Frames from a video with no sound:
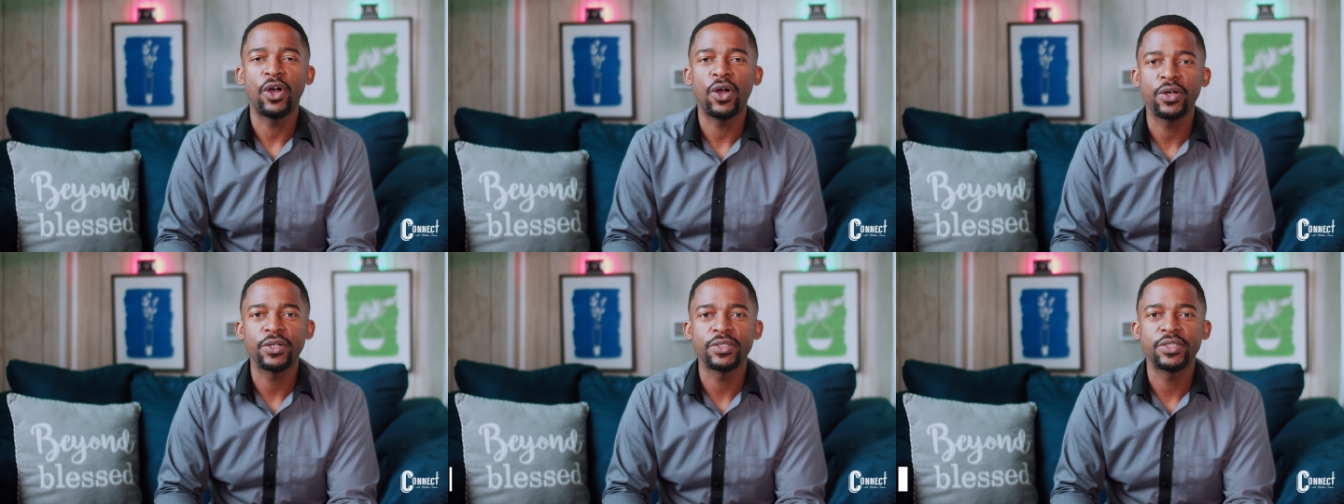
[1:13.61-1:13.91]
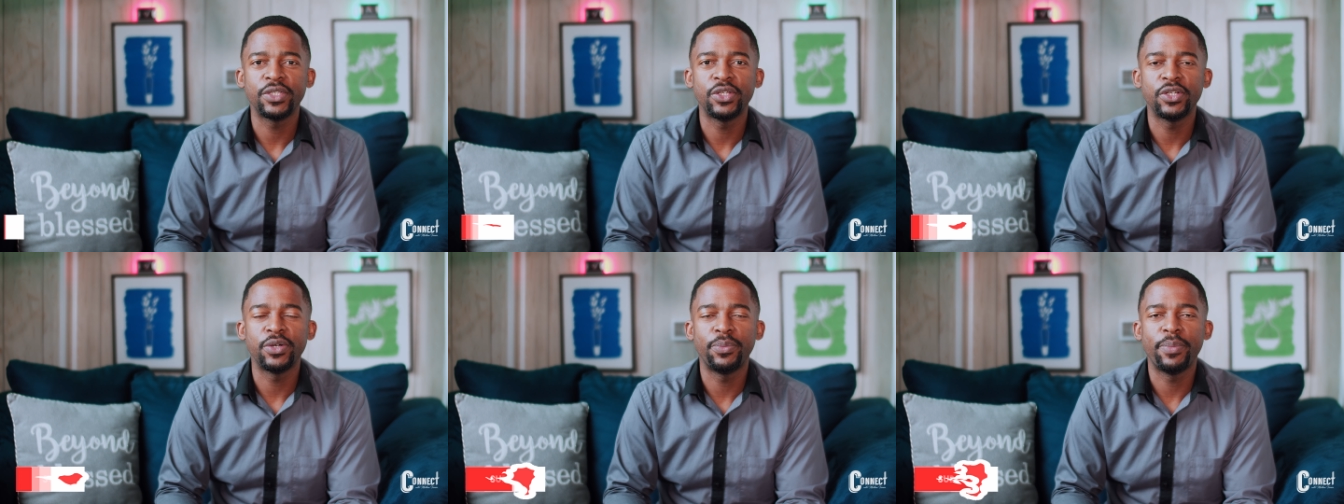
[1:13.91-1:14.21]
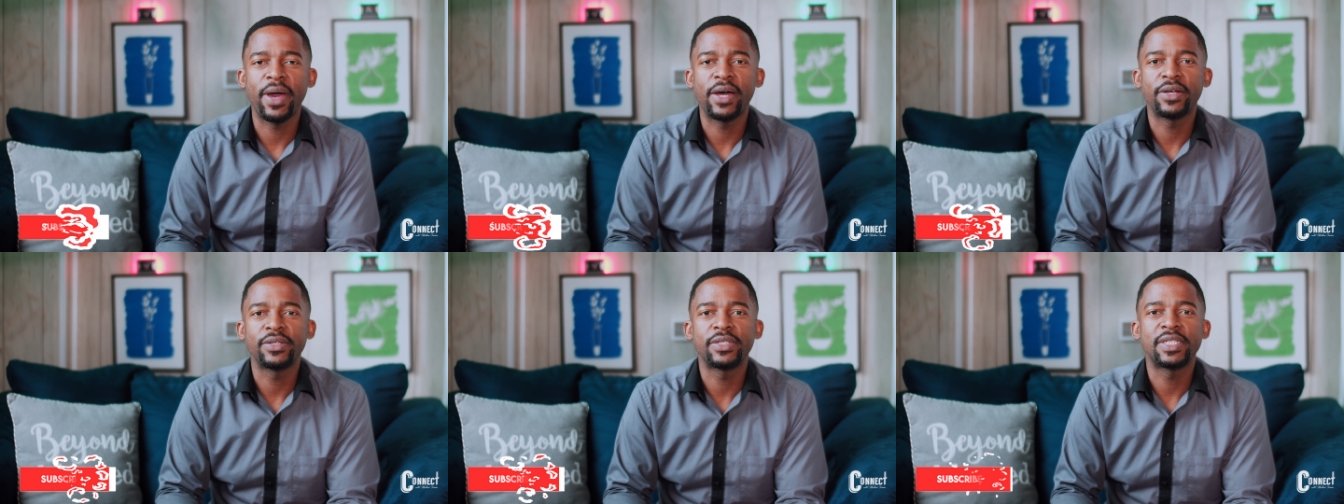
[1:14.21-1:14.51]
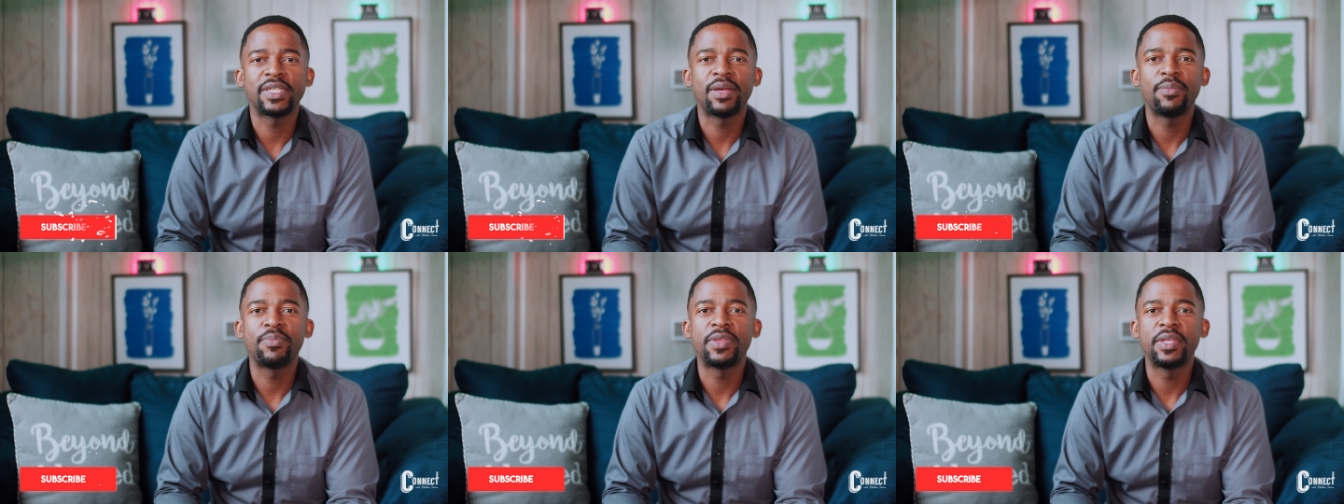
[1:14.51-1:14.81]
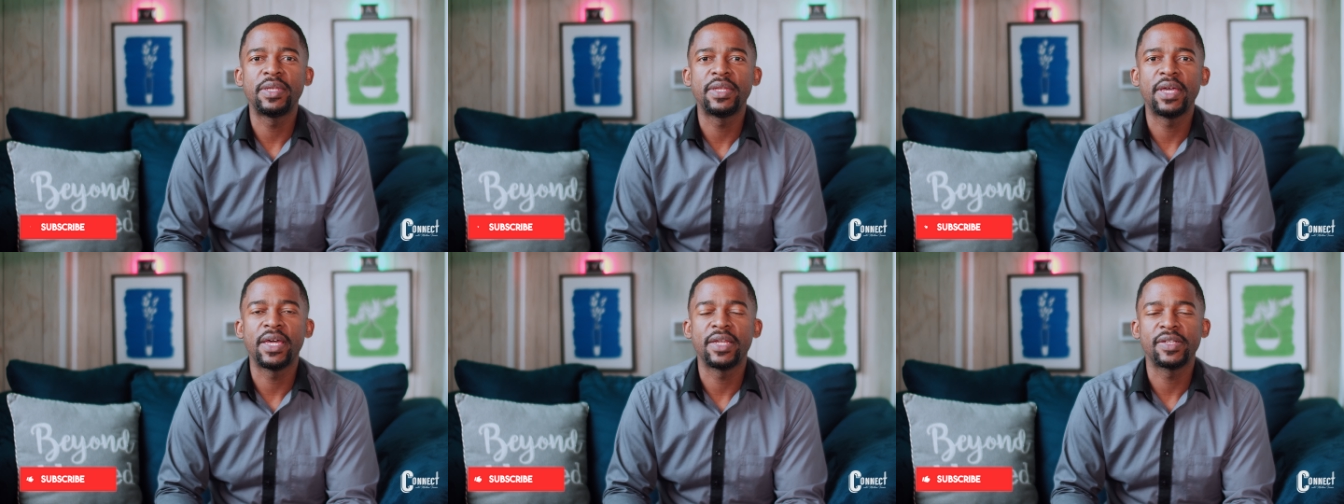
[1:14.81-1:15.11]
talk to you about
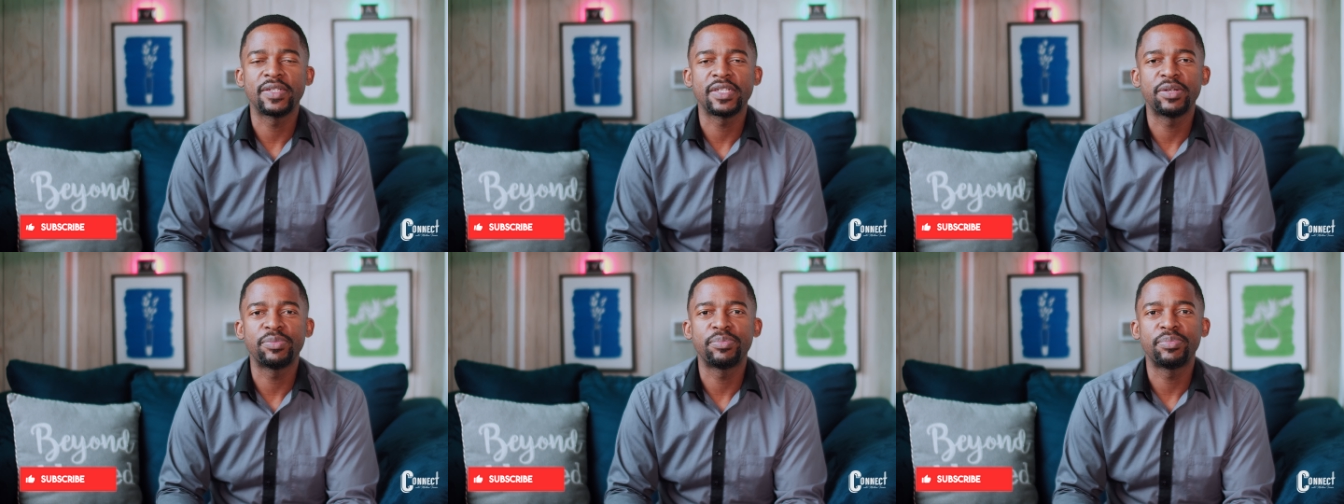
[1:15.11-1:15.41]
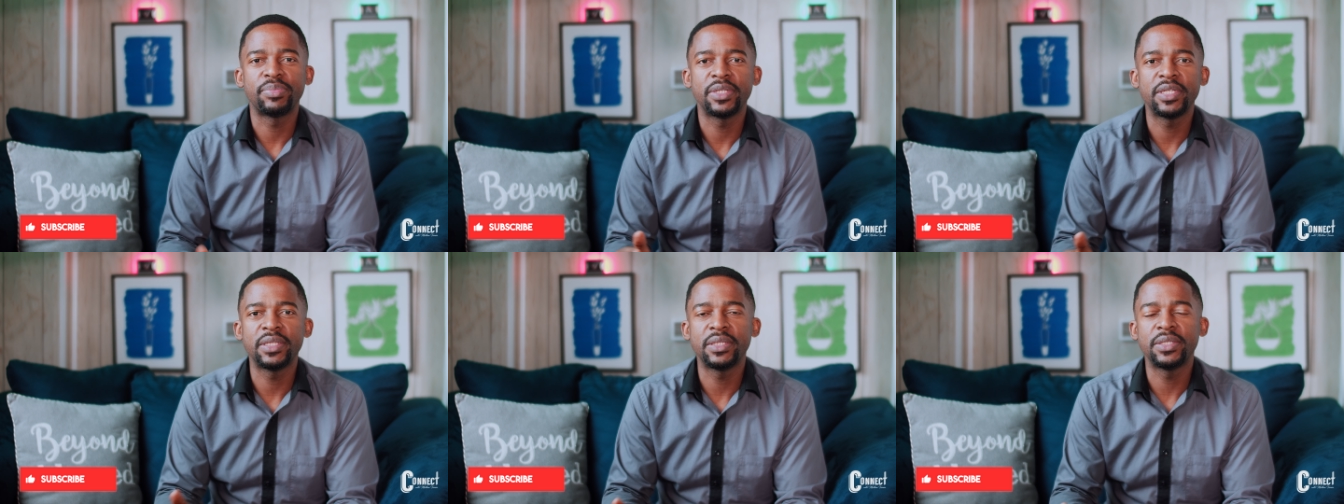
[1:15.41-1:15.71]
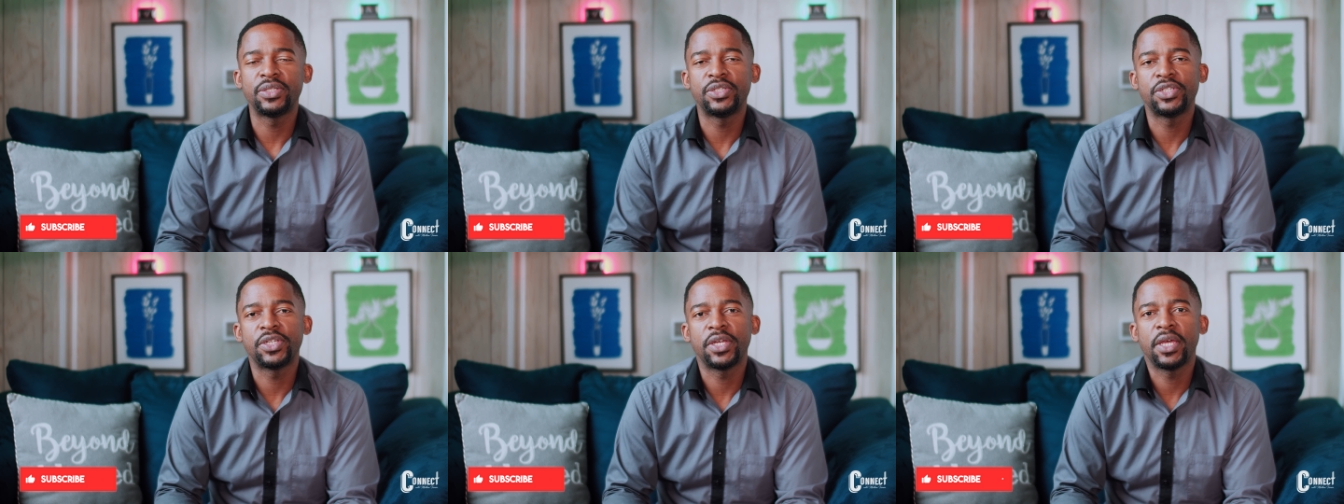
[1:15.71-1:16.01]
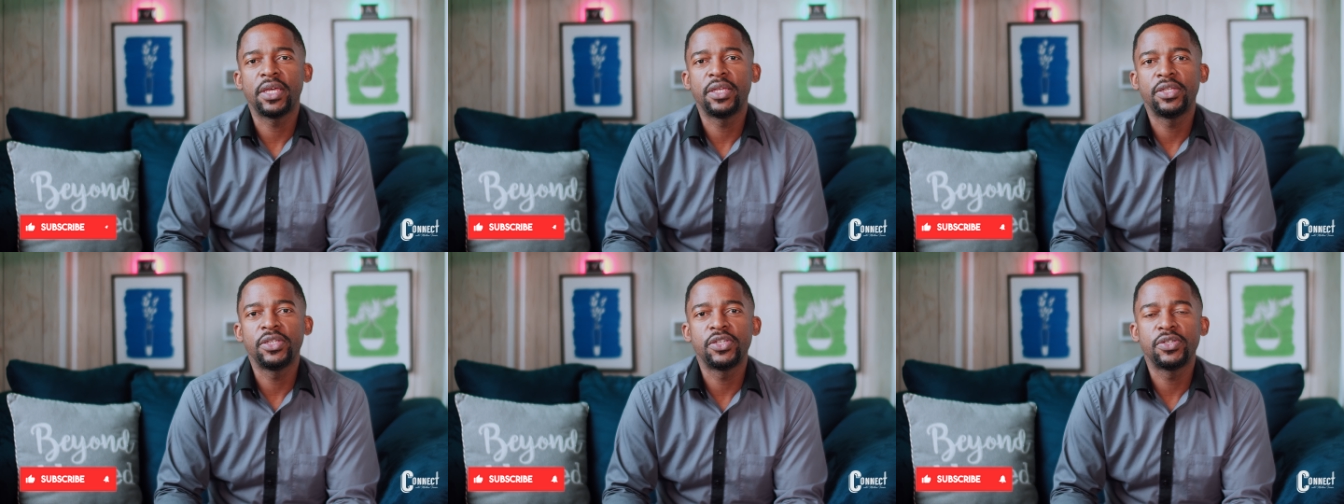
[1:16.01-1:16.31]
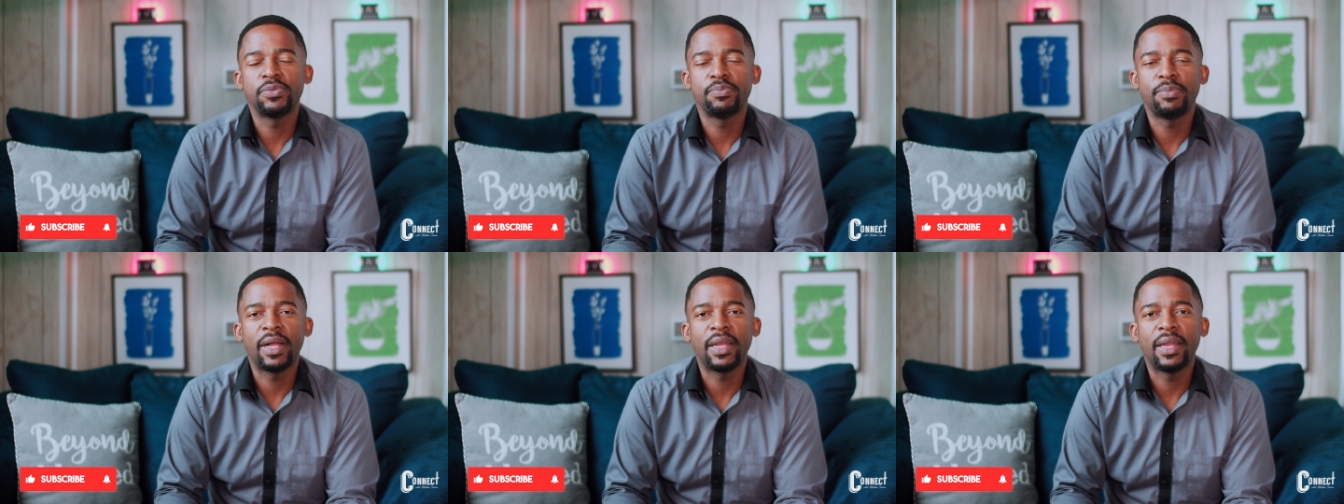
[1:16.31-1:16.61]
something that has completely
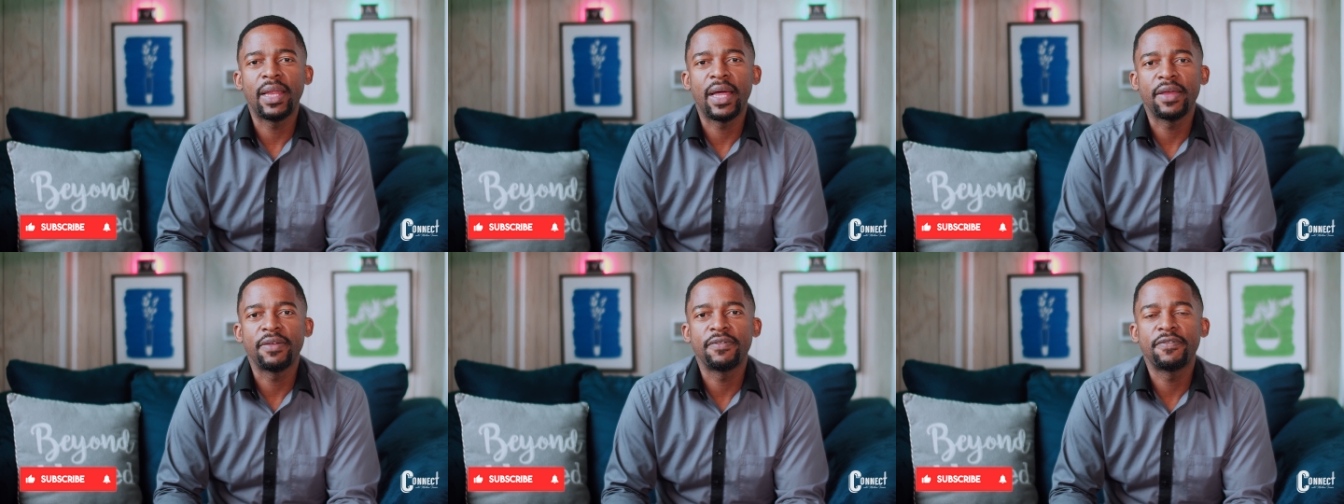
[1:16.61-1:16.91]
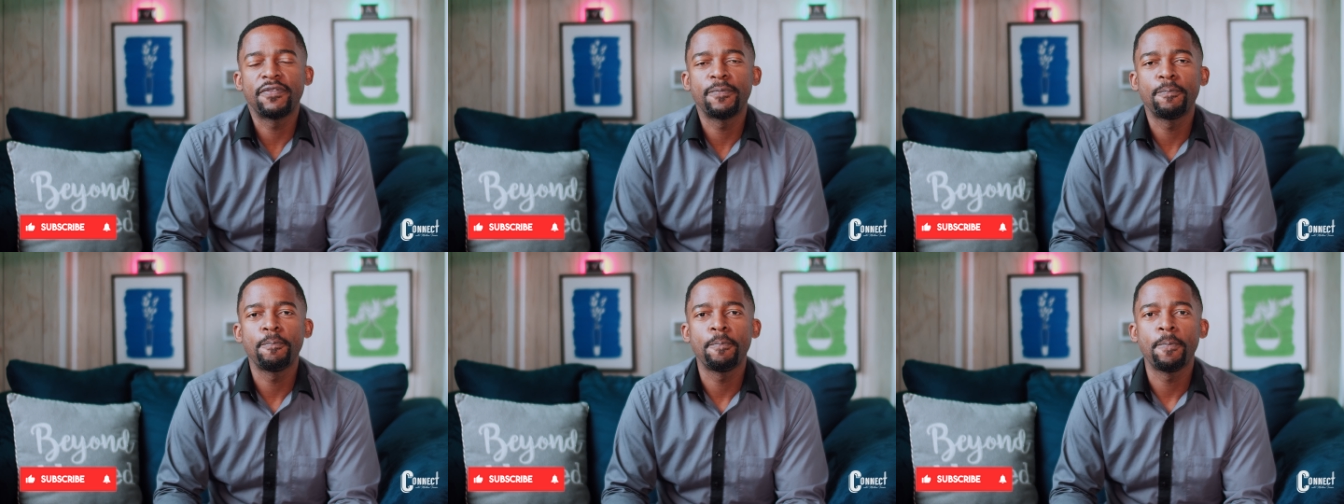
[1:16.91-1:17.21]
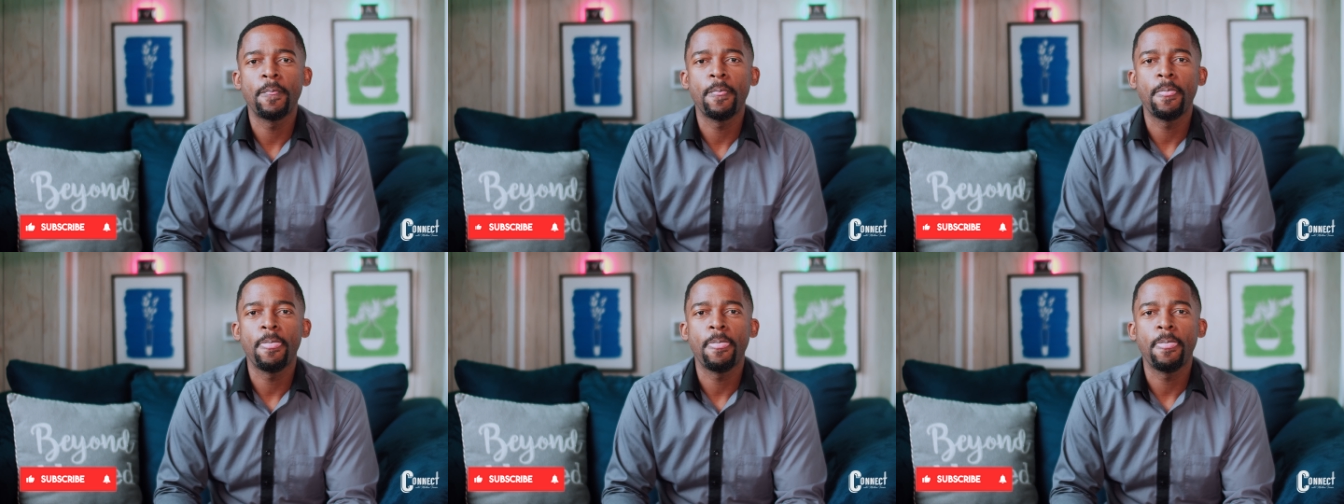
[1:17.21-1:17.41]
changed my life.